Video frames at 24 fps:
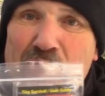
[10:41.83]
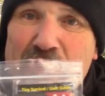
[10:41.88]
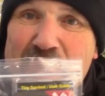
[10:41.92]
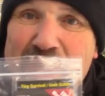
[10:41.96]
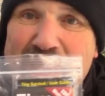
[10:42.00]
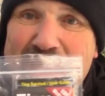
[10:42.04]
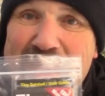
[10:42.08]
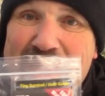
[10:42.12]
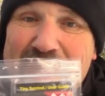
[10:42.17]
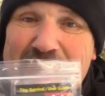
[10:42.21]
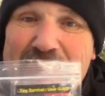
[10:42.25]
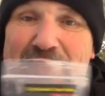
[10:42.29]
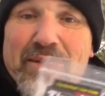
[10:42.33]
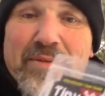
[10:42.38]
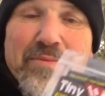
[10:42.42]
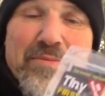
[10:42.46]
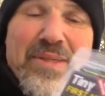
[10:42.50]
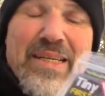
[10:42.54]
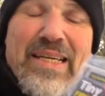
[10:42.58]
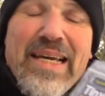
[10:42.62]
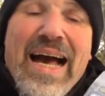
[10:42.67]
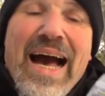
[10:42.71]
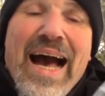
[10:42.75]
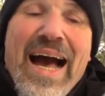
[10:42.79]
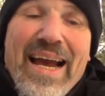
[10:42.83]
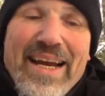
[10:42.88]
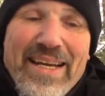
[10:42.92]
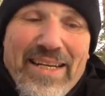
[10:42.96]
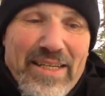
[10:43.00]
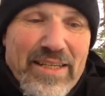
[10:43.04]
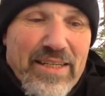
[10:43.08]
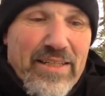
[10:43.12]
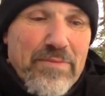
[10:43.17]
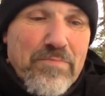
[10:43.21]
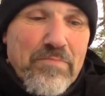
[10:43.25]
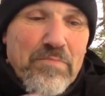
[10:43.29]
aid guide.
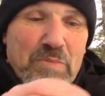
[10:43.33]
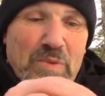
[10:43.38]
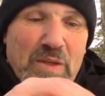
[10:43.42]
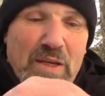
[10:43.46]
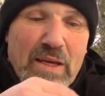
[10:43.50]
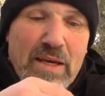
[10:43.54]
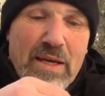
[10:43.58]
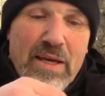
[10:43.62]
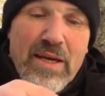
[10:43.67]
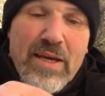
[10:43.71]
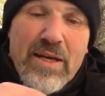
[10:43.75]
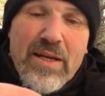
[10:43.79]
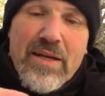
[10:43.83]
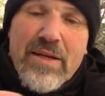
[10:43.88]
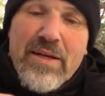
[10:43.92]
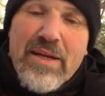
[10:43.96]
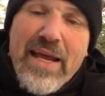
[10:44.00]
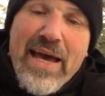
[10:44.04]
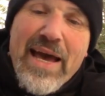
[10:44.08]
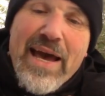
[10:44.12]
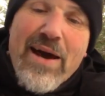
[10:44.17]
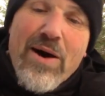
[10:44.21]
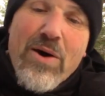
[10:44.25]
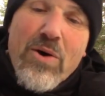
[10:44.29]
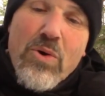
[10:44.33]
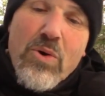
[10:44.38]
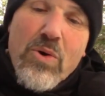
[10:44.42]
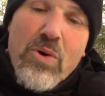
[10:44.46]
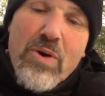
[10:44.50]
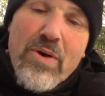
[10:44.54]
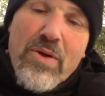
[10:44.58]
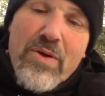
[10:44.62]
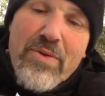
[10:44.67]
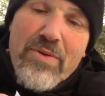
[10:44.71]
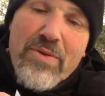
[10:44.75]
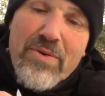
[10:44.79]
Now,
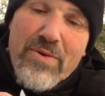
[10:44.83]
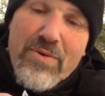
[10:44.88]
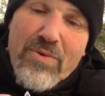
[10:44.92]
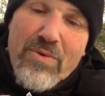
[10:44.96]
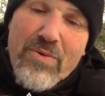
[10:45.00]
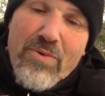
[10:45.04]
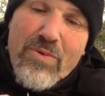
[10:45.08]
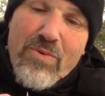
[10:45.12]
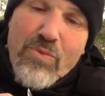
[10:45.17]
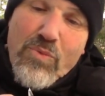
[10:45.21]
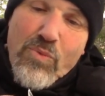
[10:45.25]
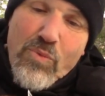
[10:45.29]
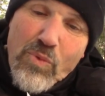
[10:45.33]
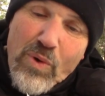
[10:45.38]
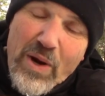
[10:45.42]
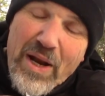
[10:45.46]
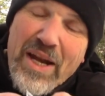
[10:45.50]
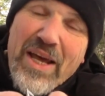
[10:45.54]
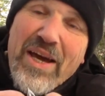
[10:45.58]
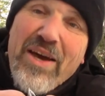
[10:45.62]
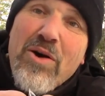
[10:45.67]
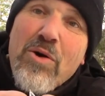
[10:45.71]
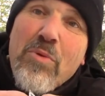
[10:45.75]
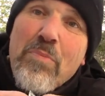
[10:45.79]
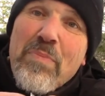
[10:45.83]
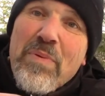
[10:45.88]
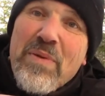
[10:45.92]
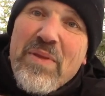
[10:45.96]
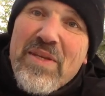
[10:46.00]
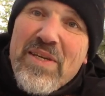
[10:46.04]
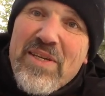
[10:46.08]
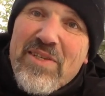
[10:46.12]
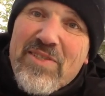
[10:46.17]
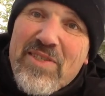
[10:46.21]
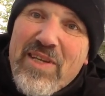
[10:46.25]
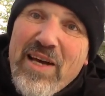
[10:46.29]
when I open
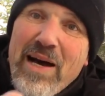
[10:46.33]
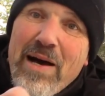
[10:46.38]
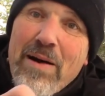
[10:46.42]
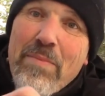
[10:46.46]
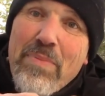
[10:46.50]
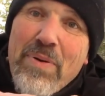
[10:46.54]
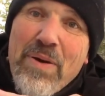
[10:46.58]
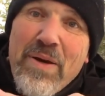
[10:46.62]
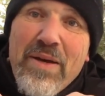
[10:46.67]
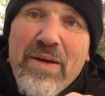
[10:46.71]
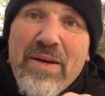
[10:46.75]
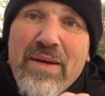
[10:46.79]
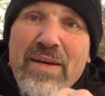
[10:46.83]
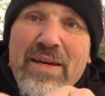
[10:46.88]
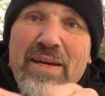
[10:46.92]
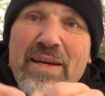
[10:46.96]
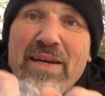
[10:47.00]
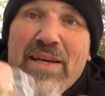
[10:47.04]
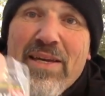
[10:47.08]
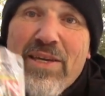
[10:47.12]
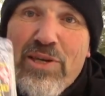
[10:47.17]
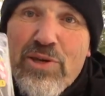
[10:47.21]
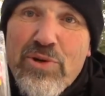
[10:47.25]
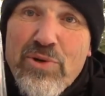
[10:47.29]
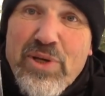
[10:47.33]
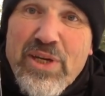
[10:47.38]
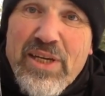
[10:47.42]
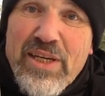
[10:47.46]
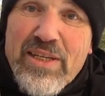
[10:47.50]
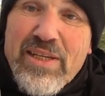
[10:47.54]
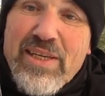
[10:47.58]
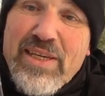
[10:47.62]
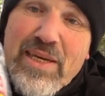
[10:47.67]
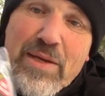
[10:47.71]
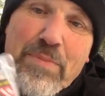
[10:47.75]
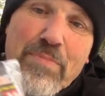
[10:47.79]
this up, you
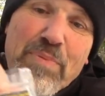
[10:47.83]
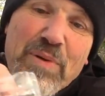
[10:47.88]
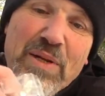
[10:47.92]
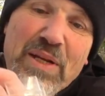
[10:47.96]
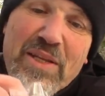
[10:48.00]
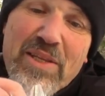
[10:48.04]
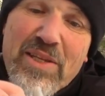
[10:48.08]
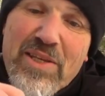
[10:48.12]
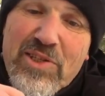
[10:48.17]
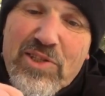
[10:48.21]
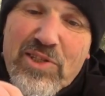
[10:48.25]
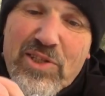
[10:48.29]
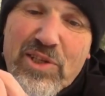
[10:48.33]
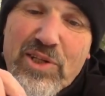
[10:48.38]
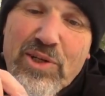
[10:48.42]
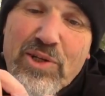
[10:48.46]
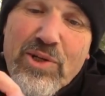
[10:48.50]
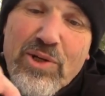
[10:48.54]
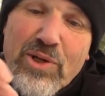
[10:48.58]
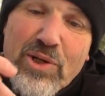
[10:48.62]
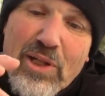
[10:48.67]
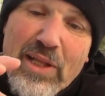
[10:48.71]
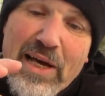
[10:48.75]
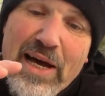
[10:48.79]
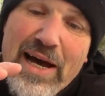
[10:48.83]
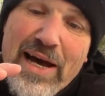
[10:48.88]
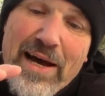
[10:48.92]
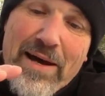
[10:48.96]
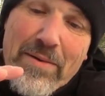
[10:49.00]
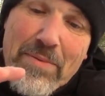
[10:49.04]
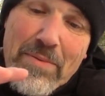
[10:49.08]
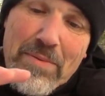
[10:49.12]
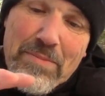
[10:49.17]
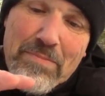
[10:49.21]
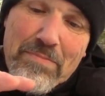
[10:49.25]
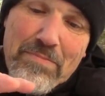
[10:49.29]
can keep it in this little
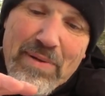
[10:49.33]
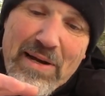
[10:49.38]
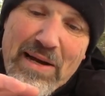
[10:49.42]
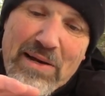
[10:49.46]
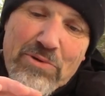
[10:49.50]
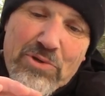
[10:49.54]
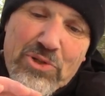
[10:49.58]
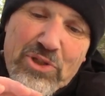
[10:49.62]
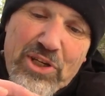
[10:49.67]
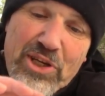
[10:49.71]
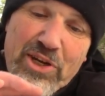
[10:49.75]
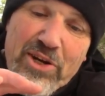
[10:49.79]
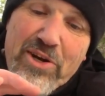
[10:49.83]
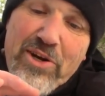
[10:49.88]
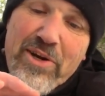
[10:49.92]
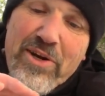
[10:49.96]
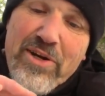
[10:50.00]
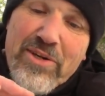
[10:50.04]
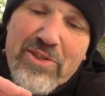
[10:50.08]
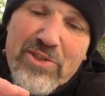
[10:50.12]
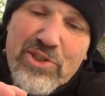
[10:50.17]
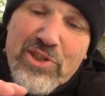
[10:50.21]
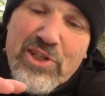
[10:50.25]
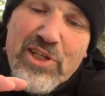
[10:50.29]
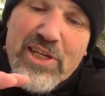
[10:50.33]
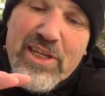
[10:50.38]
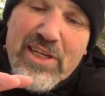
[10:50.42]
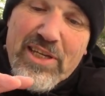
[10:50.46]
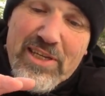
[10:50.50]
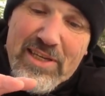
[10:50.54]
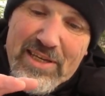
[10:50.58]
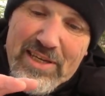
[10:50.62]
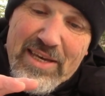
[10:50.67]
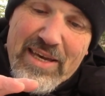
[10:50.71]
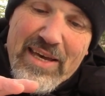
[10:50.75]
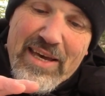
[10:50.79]
pouch here. It's gonna
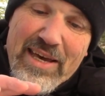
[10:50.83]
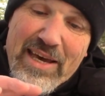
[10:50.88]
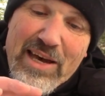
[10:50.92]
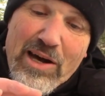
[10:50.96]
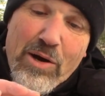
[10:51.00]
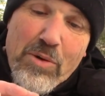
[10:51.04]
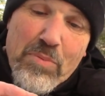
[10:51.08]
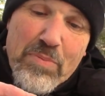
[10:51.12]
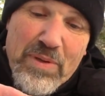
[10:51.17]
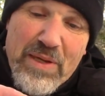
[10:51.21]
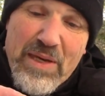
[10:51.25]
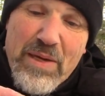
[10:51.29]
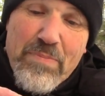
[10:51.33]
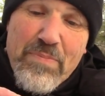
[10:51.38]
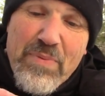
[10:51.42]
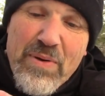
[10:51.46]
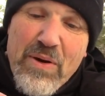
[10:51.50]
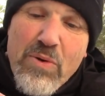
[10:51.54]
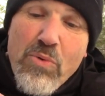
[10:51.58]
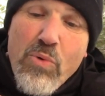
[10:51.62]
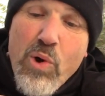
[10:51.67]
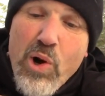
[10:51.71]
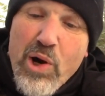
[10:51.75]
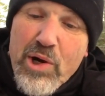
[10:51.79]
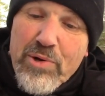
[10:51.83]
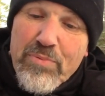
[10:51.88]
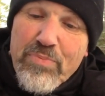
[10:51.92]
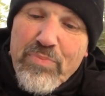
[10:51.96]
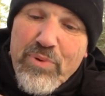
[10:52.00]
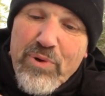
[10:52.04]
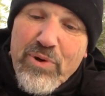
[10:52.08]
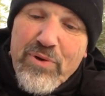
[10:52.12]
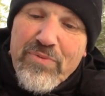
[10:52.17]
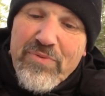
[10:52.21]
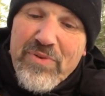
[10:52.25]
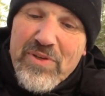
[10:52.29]
help keep it
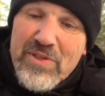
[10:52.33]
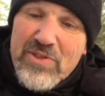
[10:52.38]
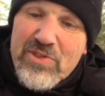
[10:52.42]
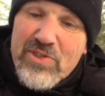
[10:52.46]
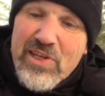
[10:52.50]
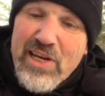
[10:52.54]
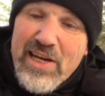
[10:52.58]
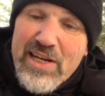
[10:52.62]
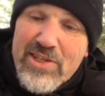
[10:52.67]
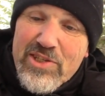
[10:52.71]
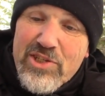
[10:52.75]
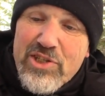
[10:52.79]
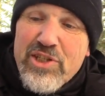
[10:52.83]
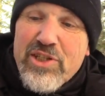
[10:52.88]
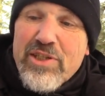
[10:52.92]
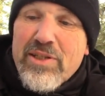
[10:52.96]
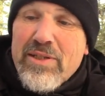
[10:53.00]
waterproof and such.